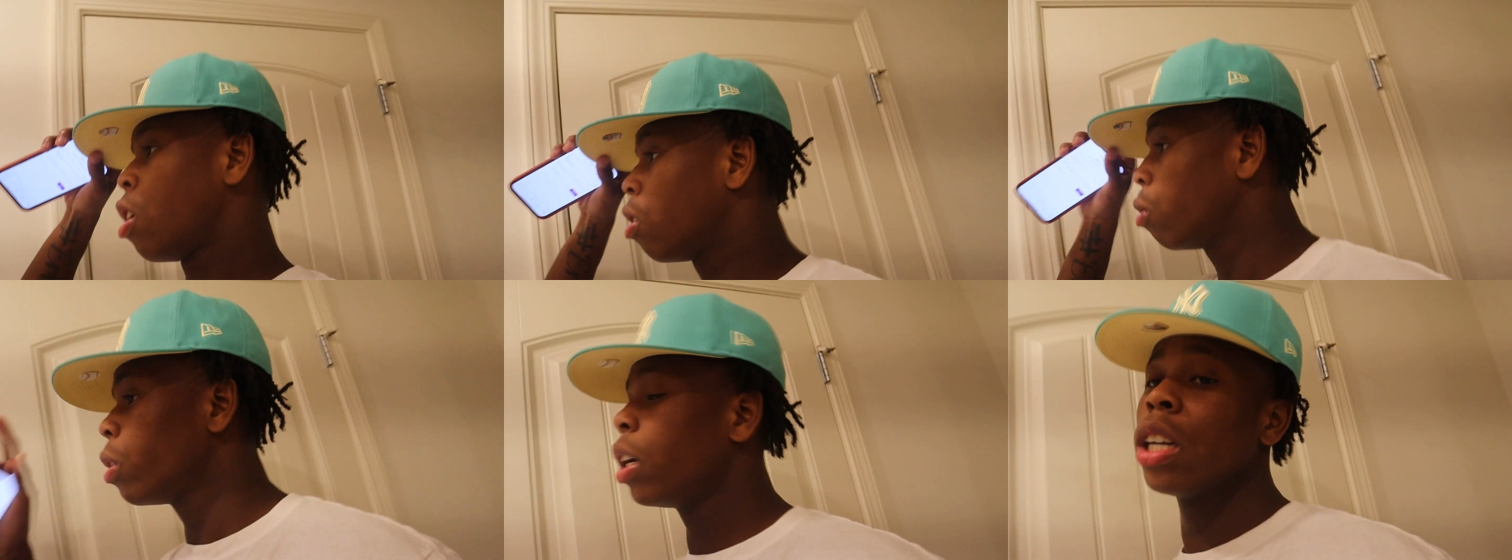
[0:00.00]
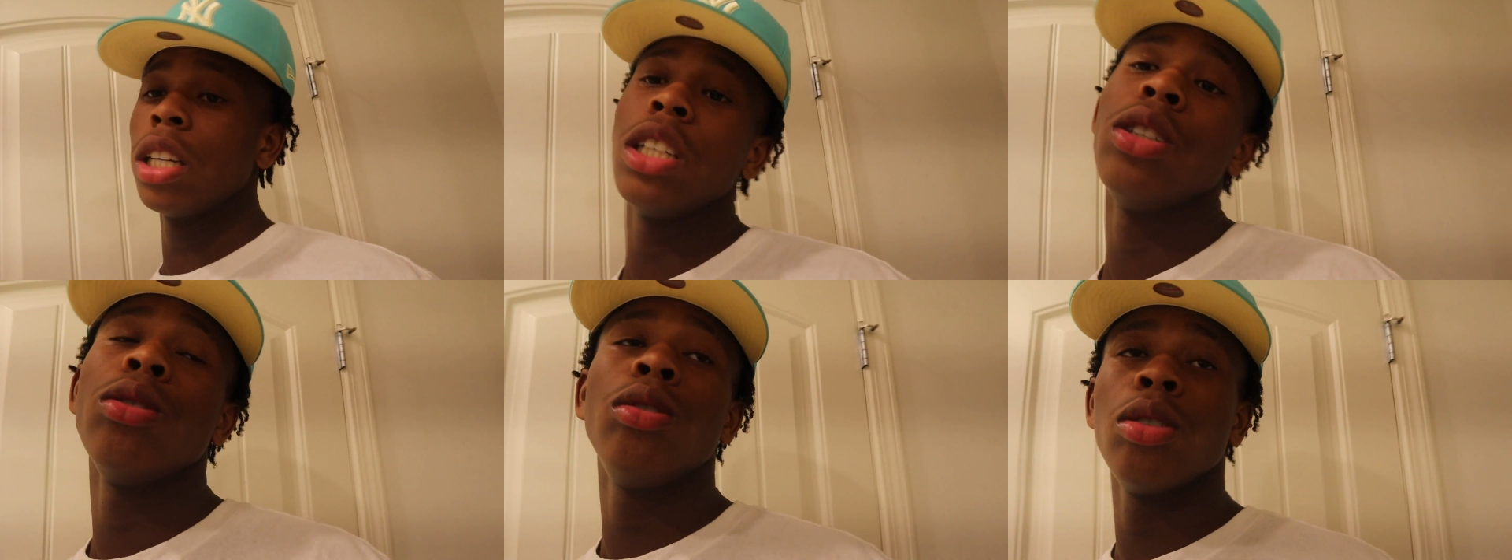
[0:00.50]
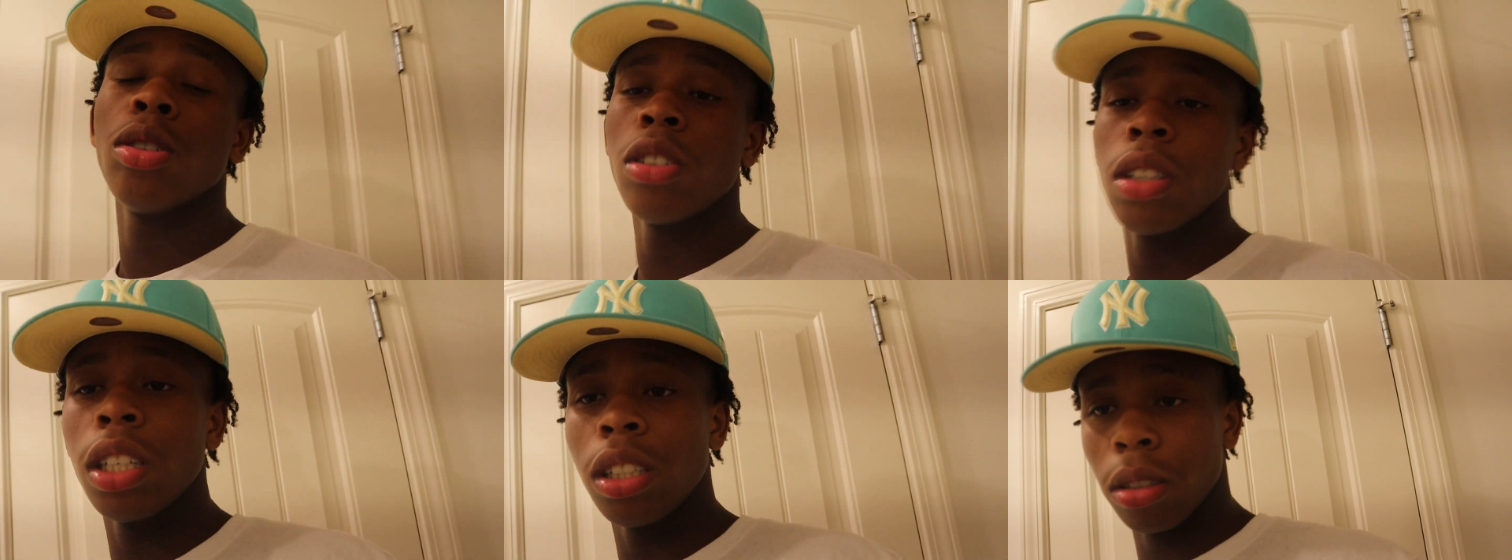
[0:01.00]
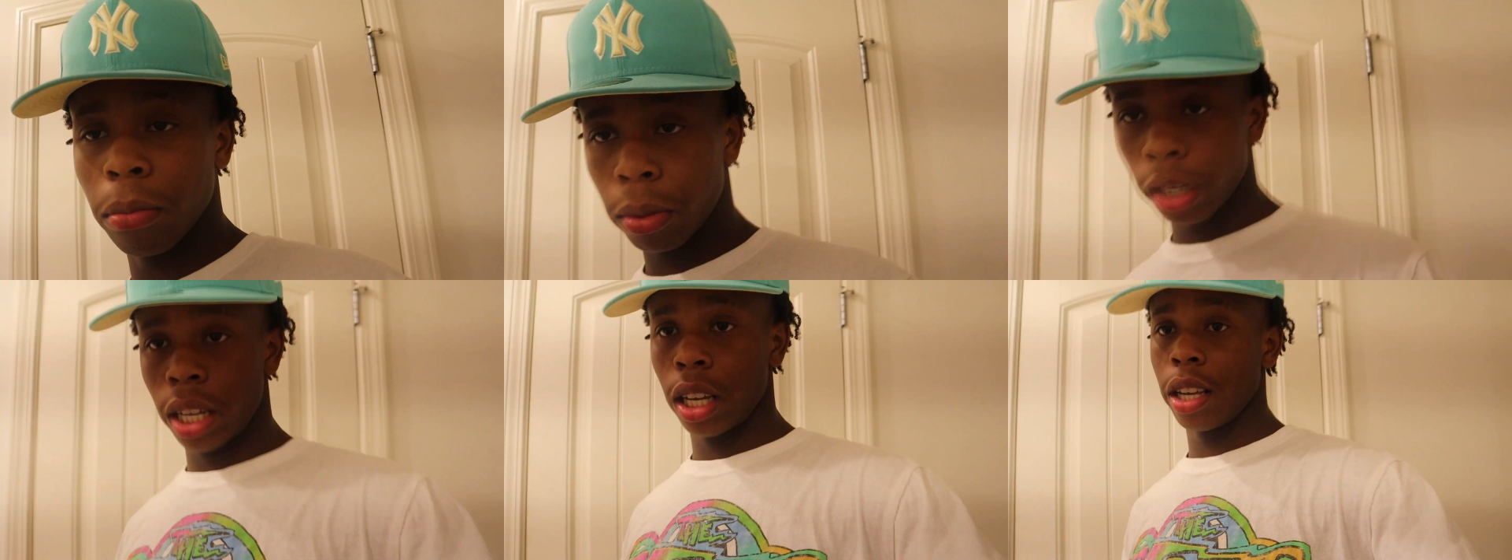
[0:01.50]
What good, YouTube? It's your
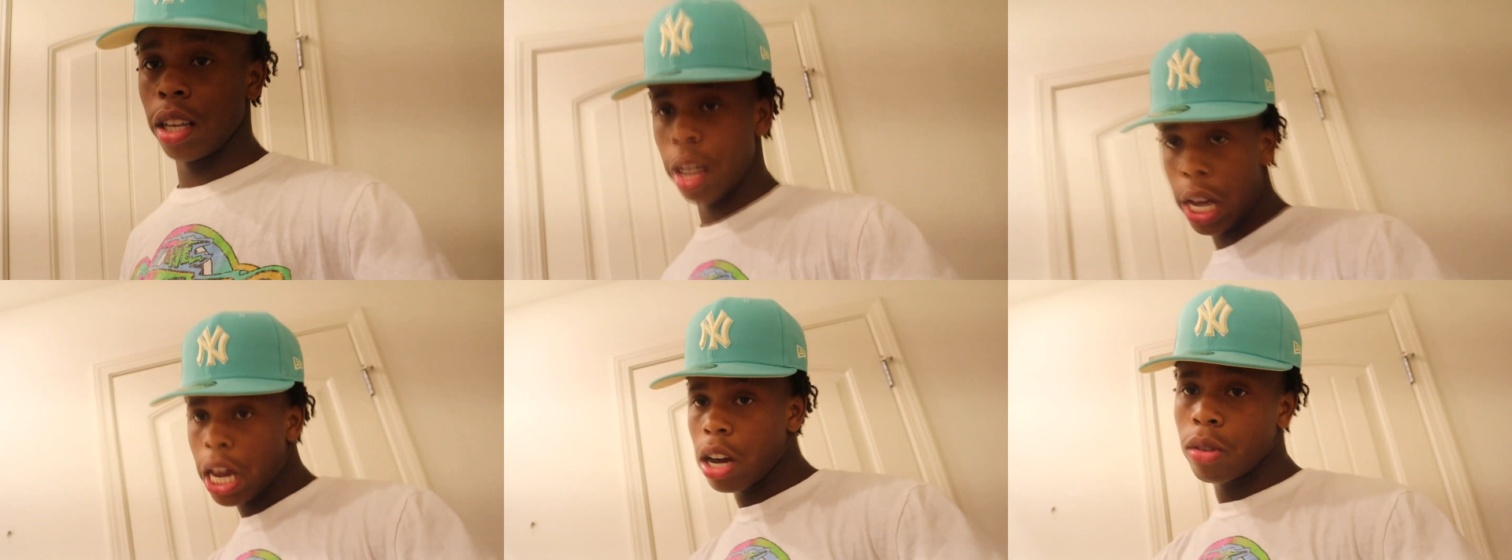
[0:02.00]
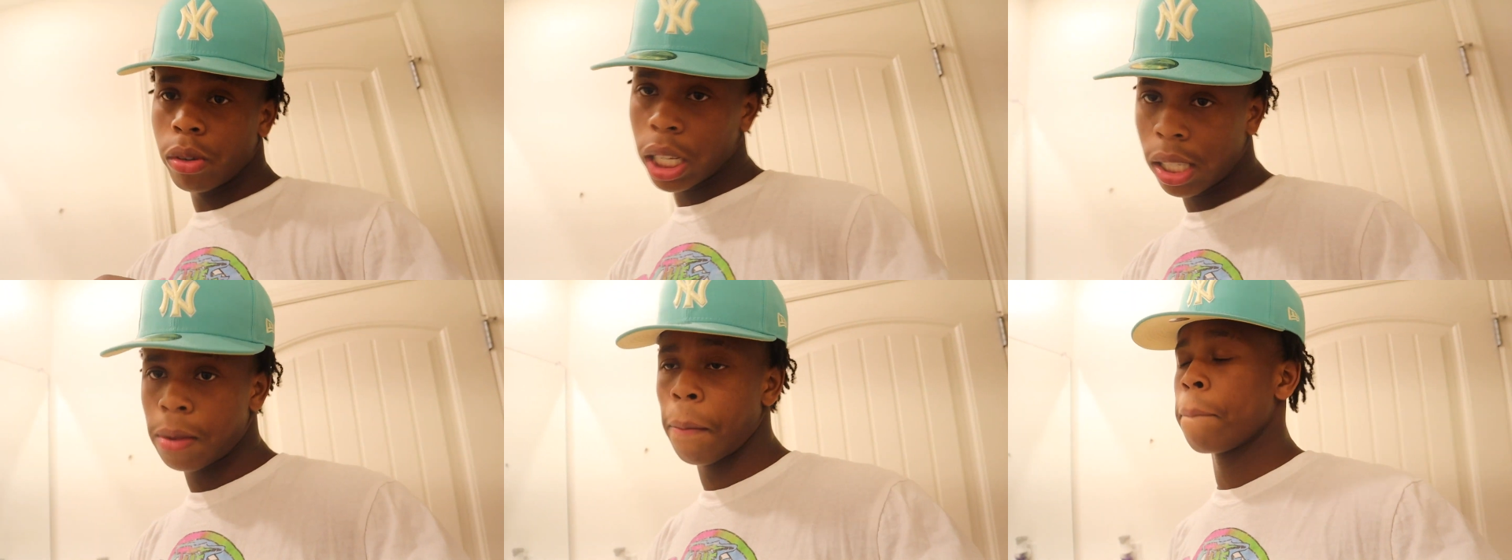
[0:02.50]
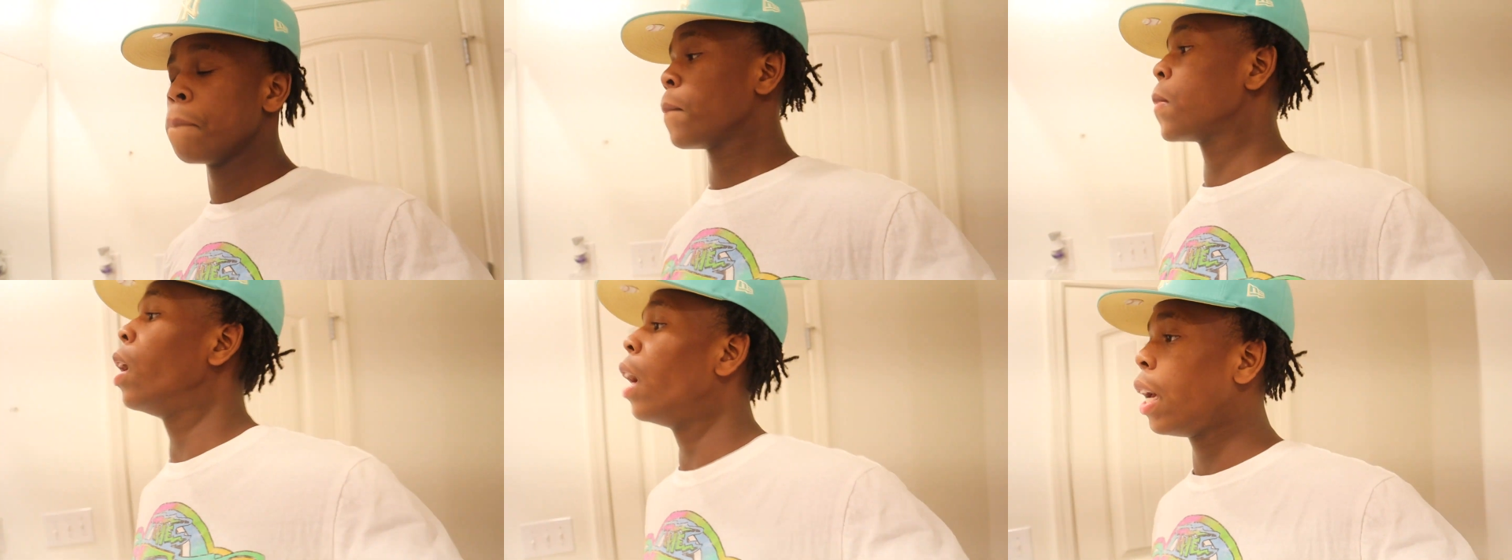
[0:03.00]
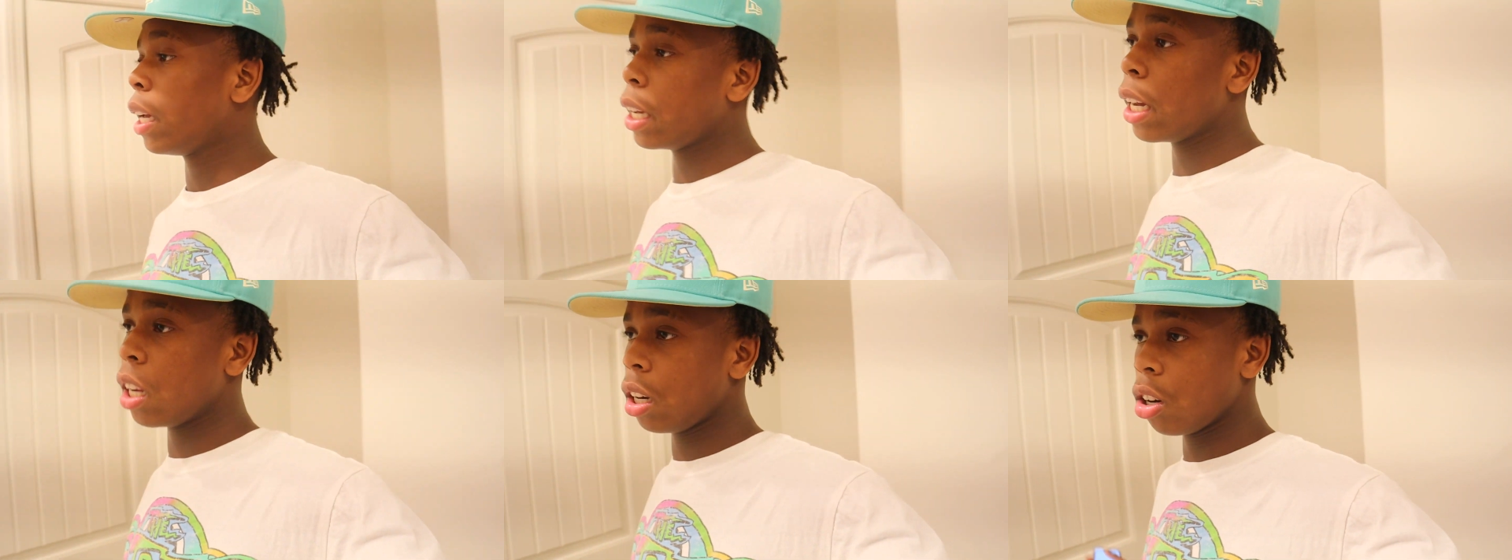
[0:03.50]
boy, L. Weezy.
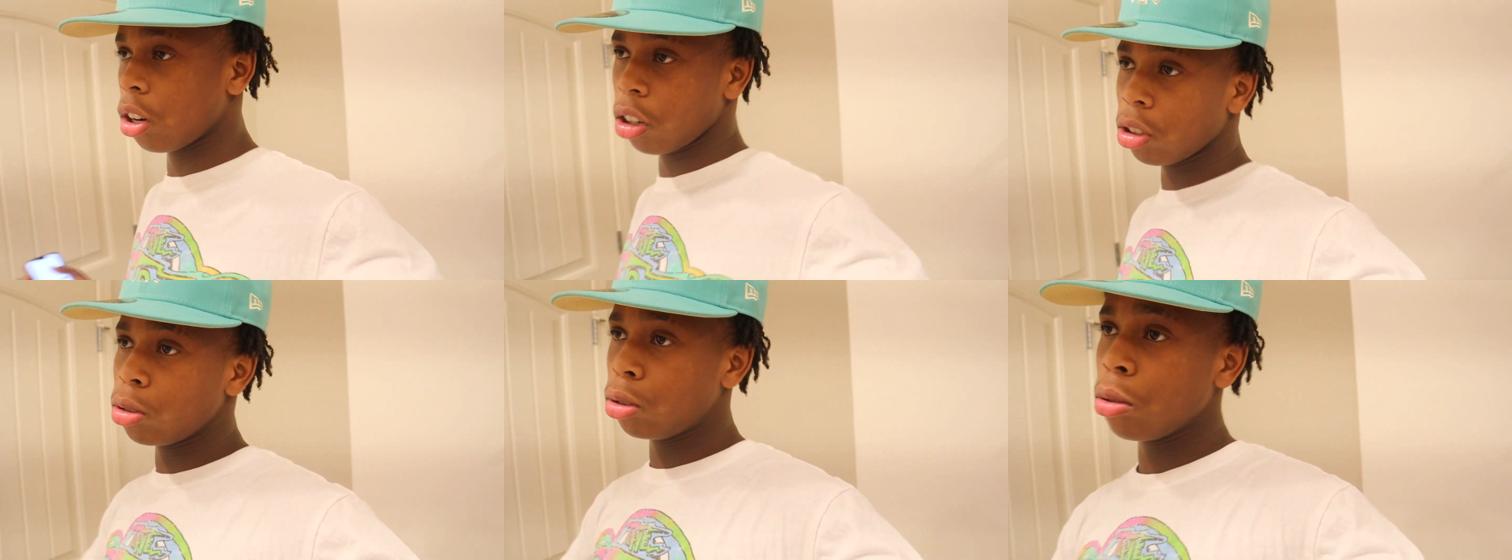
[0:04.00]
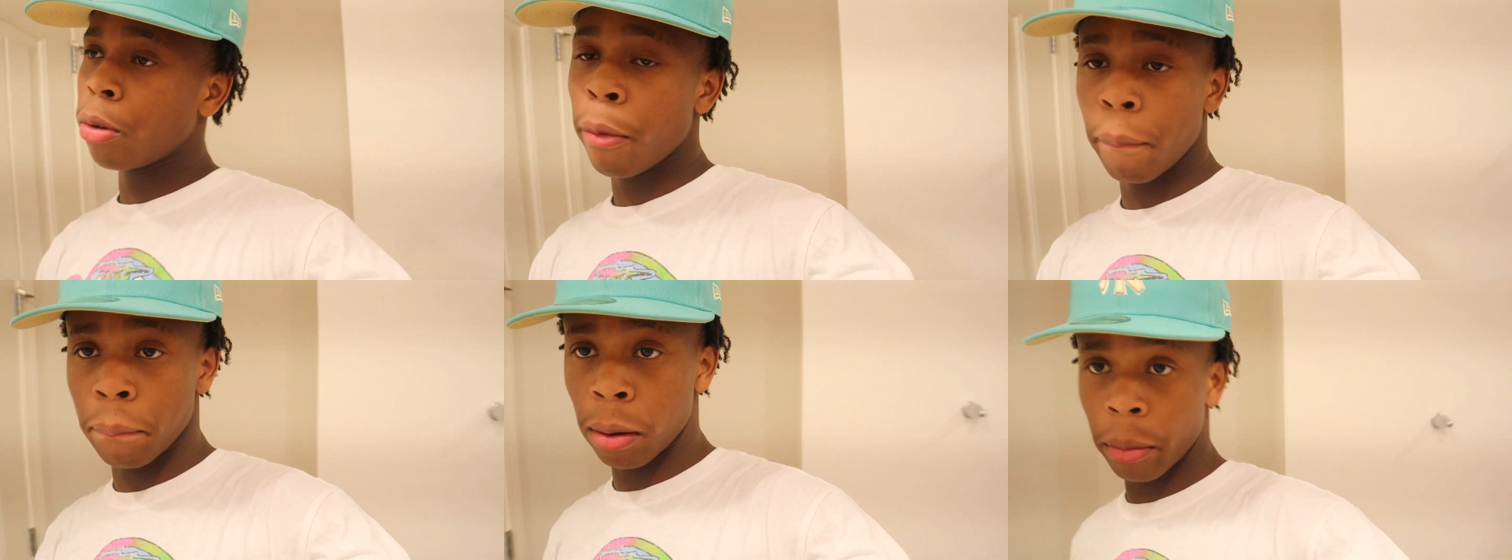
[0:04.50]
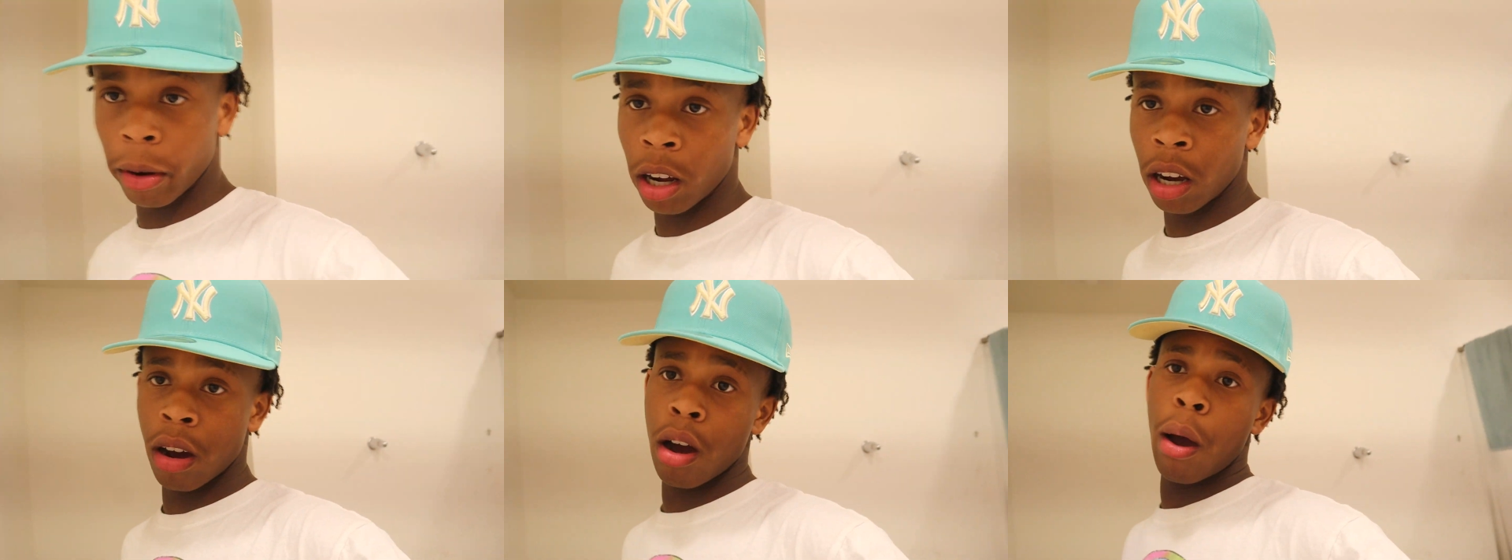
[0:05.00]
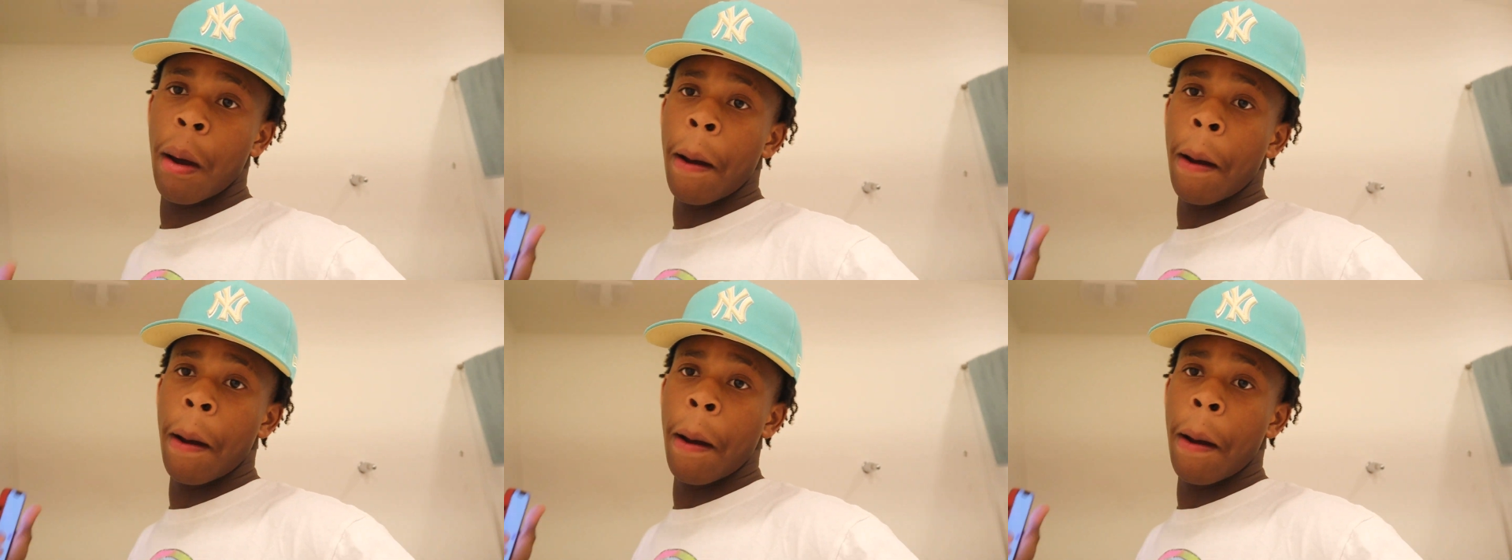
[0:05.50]
AKA the whole YouTube in Birmingham.